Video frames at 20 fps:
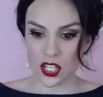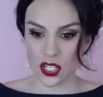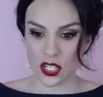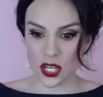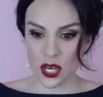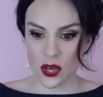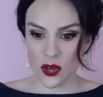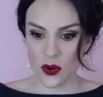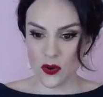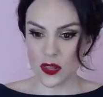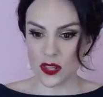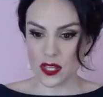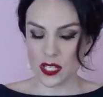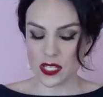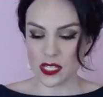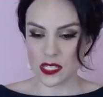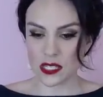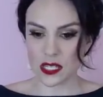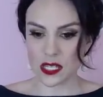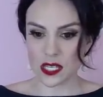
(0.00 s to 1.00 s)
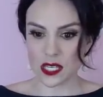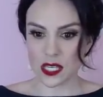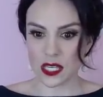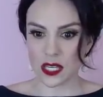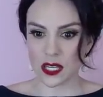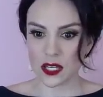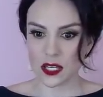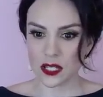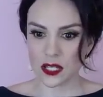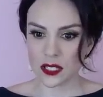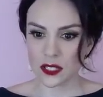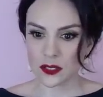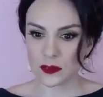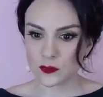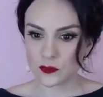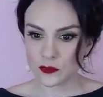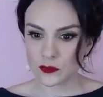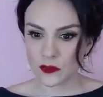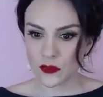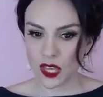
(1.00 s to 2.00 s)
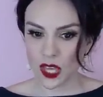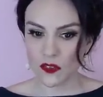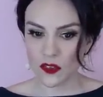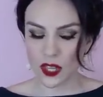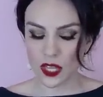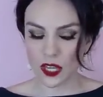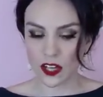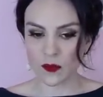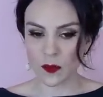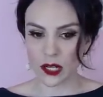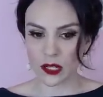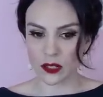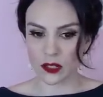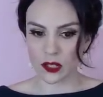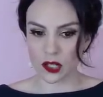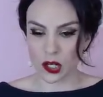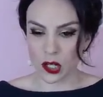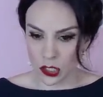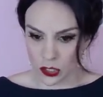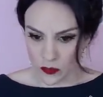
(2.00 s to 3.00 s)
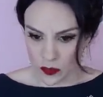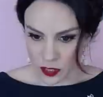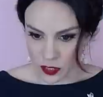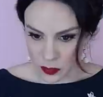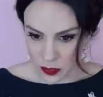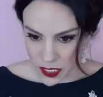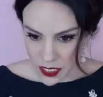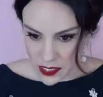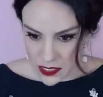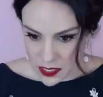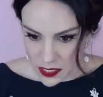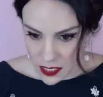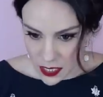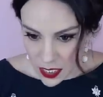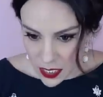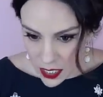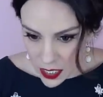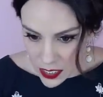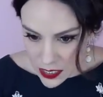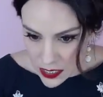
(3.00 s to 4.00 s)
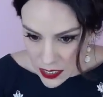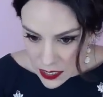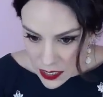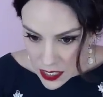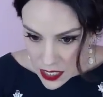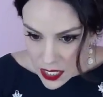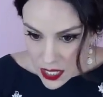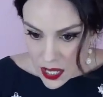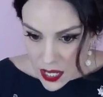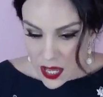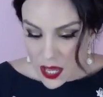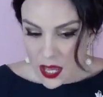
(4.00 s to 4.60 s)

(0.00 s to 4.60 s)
so let's see. I feel like I've been a little all over the place today, guys.